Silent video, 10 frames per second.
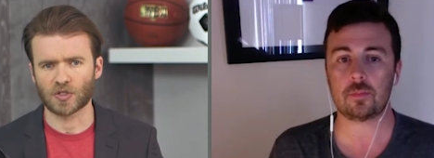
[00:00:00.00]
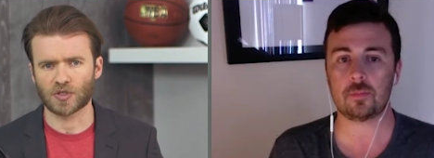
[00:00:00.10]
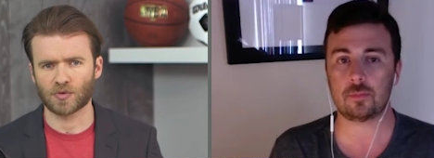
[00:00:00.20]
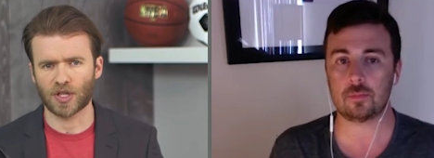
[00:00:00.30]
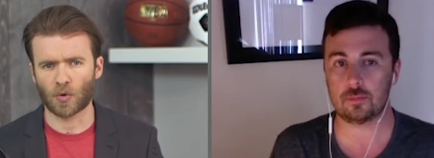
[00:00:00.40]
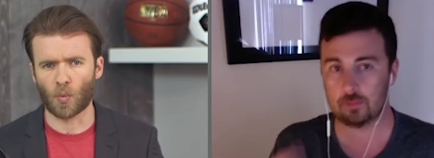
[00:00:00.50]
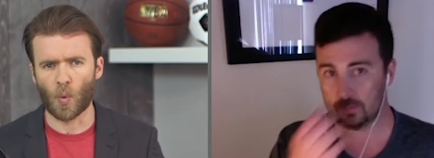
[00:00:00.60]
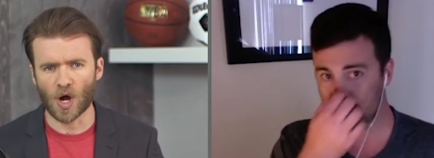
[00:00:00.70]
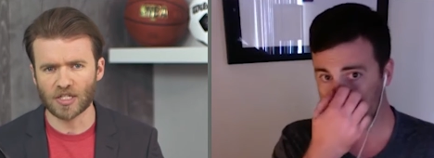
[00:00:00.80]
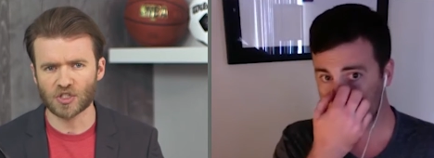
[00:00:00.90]
Speaker 1: Is there
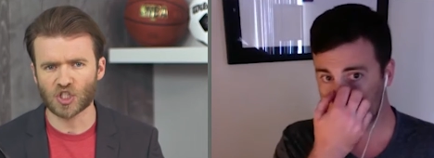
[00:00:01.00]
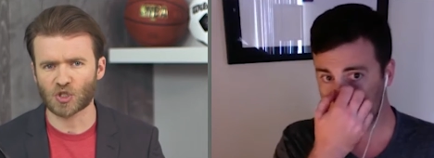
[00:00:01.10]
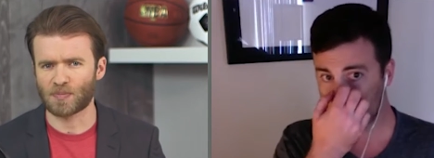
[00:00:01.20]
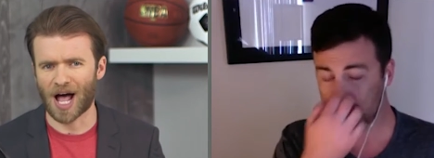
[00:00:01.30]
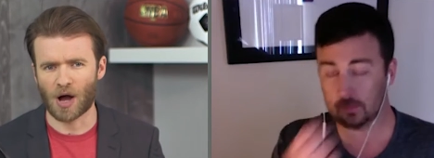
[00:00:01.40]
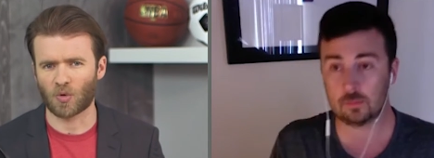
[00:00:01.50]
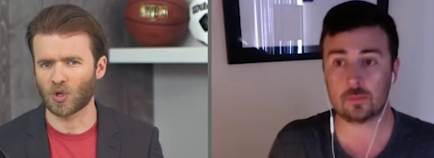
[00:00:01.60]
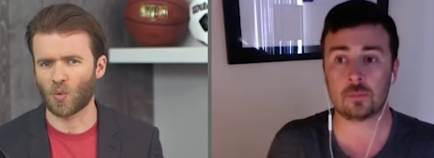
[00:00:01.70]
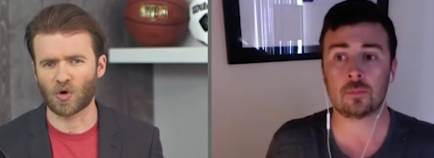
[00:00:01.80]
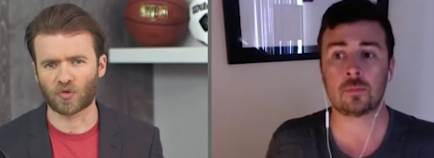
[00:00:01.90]
one spot where
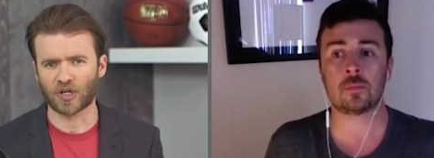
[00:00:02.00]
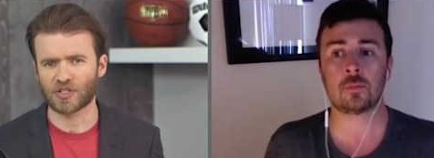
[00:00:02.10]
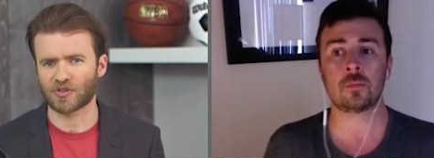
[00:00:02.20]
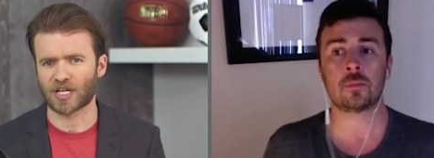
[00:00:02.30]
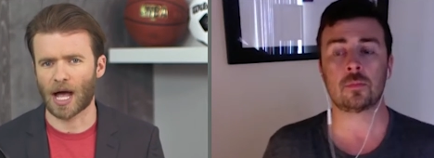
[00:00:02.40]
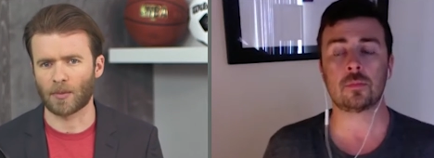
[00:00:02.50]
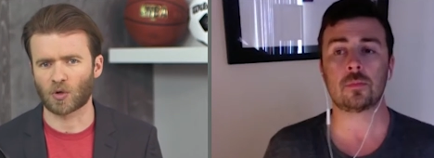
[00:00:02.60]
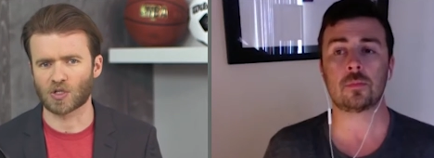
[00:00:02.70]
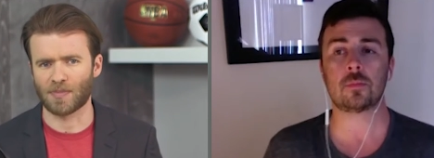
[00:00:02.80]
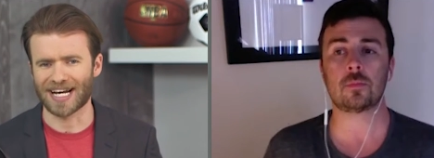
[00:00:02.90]
the Wolverines or the
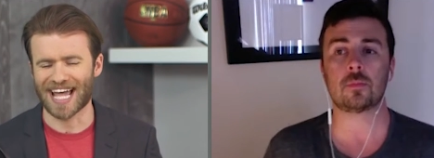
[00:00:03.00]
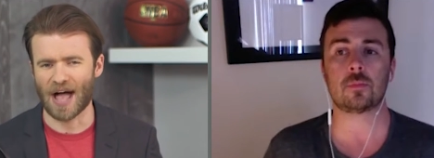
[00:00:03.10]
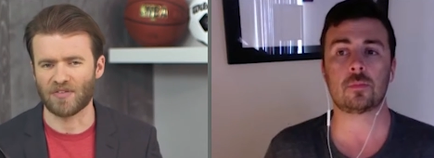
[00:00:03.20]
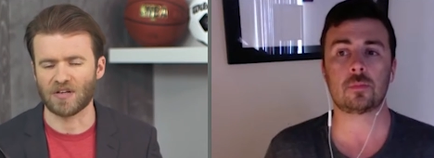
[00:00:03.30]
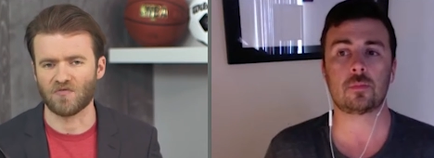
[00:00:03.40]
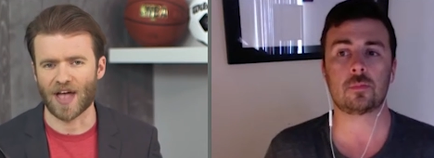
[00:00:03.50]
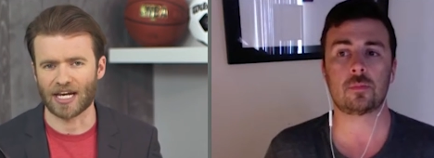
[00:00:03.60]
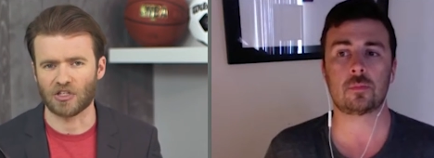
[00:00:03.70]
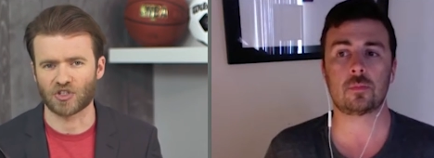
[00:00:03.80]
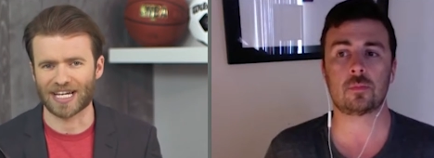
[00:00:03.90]
Commodores might have an
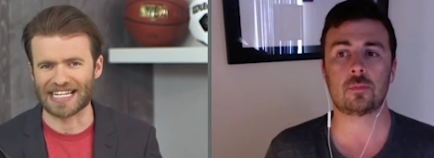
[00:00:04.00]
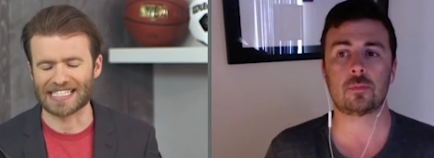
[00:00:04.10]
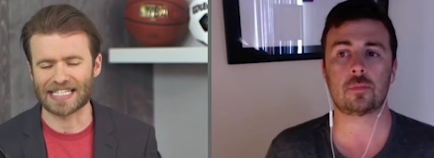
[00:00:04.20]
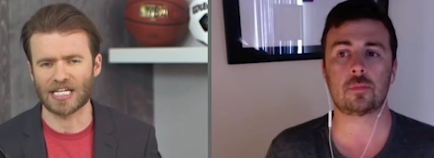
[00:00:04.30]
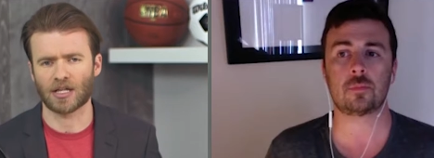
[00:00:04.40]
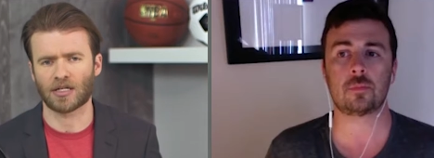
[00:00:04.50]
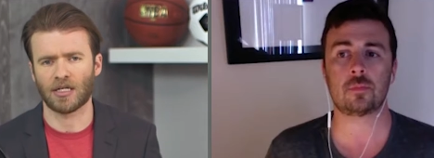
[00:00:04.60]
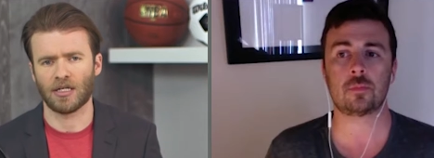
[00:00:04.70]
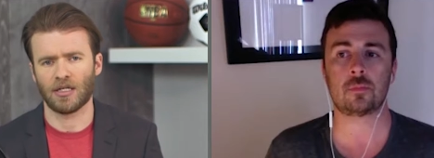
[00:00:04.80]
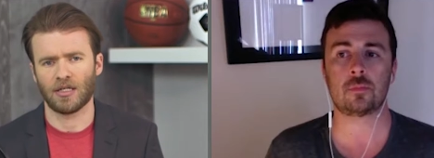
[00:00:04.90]
advantage against the
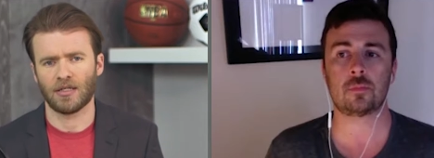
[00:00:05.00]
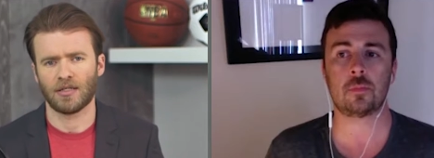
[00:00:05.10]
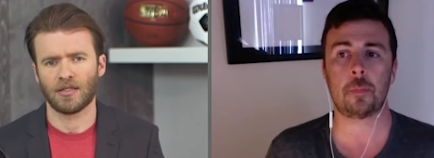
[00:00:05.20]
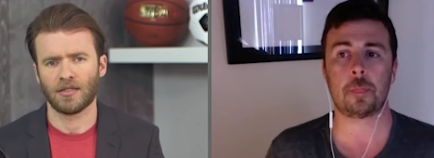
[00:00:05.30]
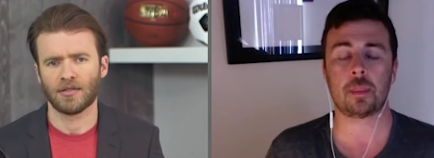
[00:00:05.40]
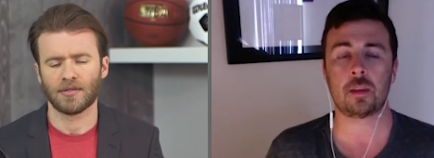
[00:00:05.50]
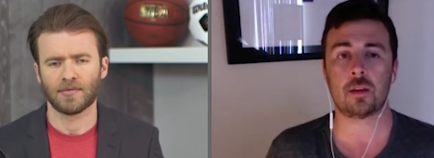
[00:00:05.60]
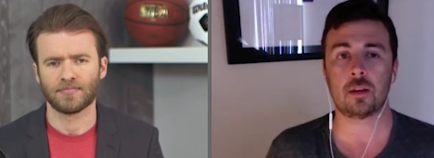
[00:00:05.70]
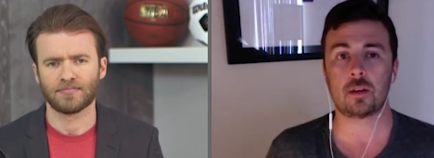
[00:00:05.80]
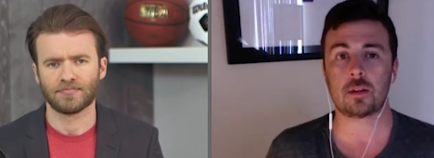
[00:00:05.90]
other?
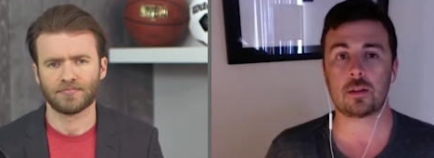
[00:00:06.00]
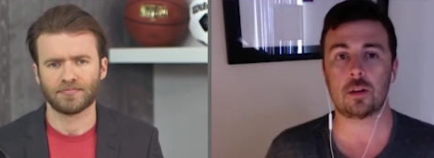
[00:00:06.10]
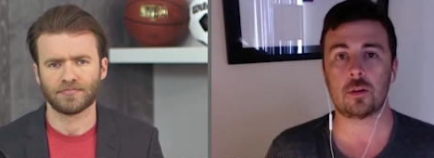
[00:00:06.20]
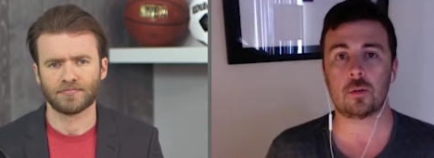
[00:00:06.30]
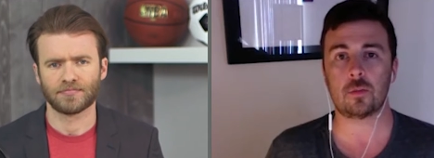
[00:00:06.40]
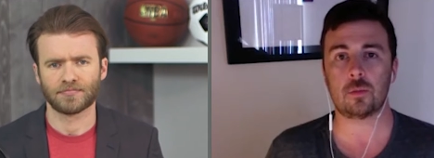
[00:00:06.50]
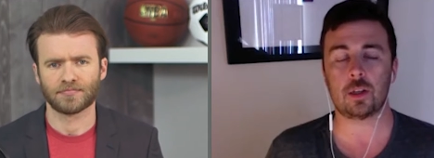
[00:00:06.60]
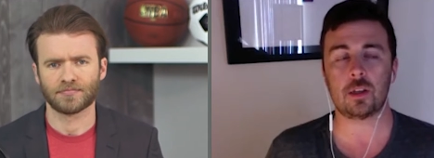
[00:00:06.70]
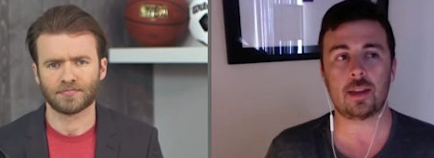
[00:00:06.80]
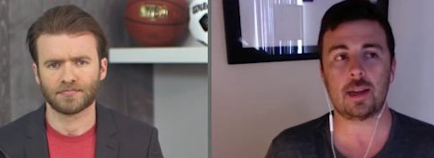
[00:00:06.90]
Speaker 2: So the
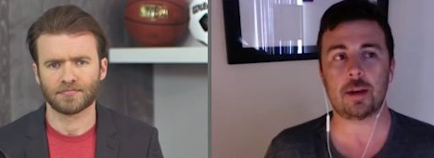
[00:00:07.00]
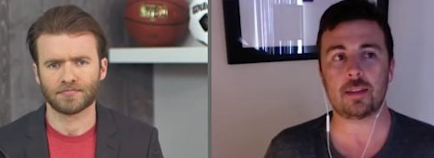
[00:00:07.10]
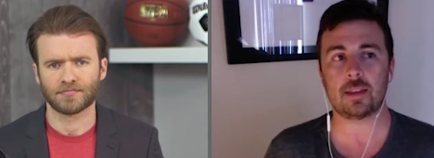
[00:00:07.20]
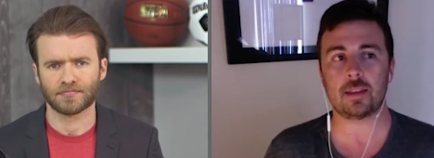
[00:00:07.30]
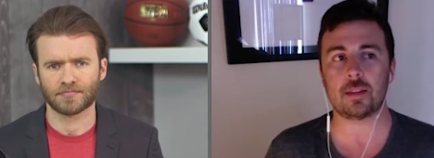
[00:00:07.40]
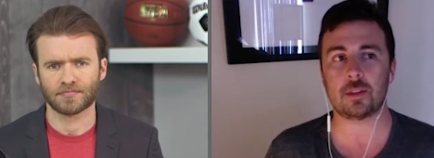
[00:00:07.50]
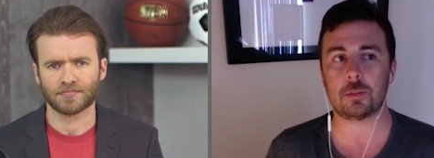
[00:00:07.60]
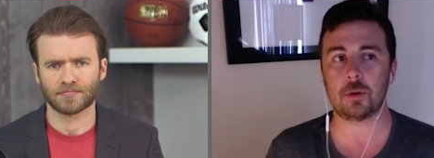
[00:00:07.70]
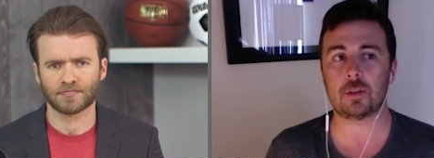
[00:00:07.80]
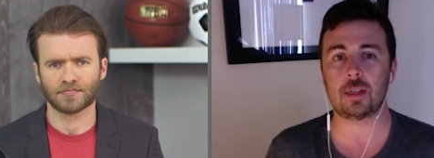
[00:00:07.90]
good thing about this is
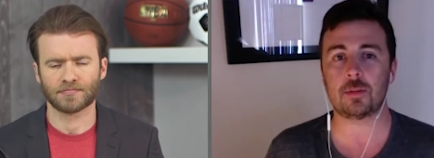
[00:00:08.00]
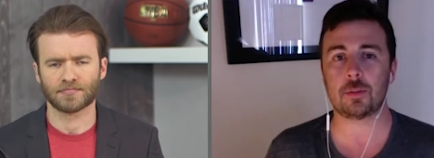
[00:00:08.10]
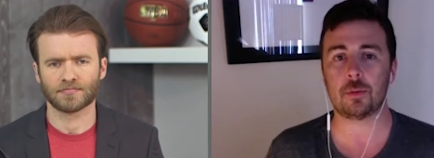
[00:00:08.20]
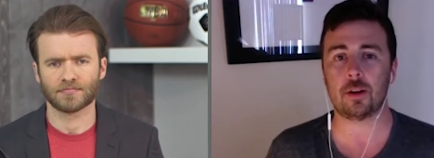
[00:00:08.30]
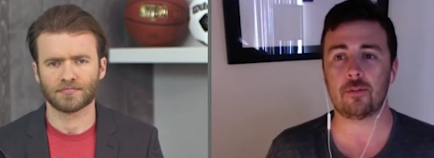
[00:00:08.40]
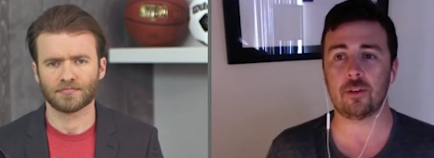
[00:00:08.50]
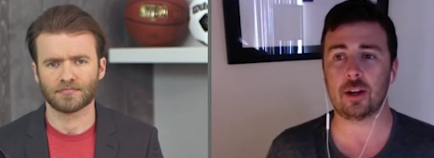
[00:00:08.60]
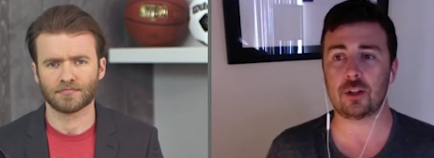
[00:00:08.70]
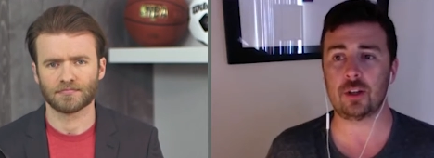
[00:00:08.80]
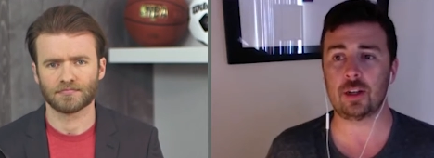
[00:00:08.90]
both teams are pretty
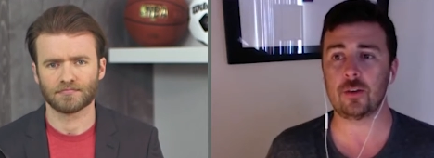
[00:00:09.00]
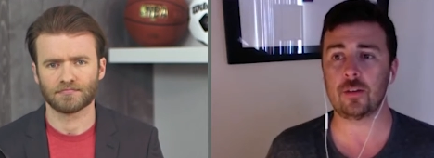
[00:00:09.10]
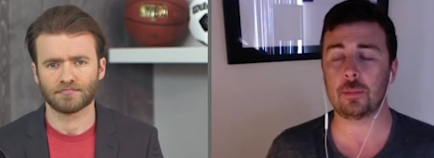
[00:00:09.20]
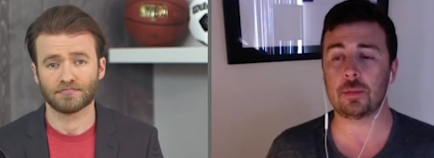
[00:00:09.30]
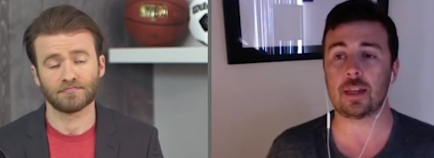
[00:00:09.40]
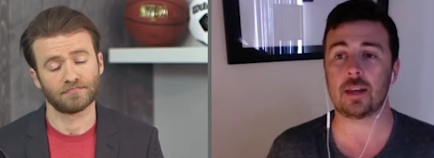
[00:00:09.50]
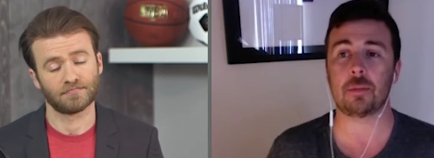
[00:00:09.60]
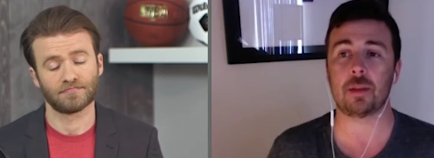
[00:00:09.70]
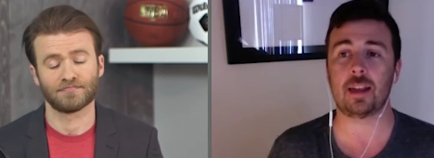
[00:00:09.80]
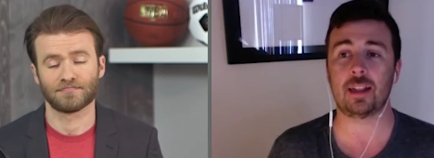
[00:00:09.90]
fresh. Neither of them has had to
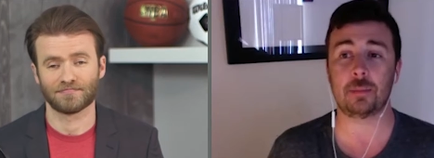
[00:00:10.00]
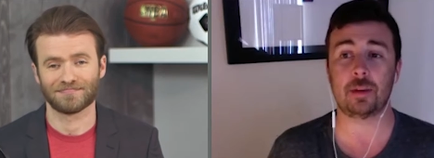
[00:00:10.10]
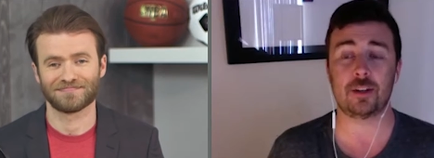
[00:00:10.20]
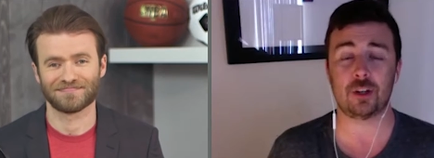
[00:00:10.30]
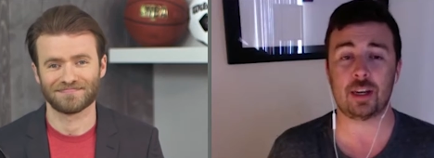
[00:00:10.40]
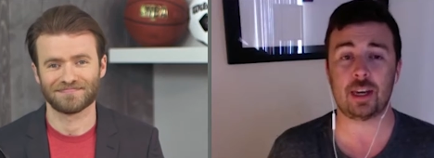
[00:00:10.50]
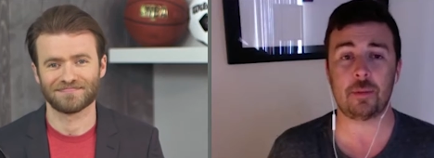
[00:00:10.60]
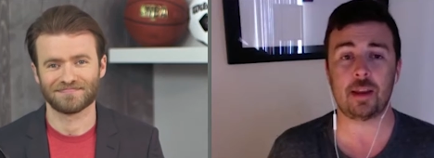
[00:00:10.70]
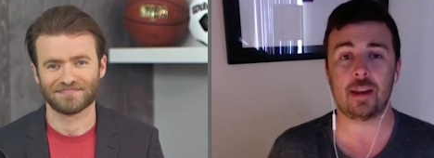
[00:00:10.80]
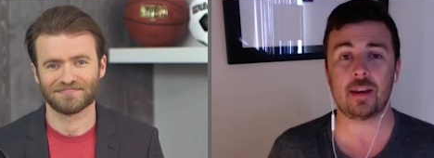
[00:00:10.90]
play an elimination game
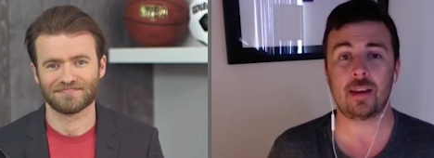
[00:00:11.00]
yet.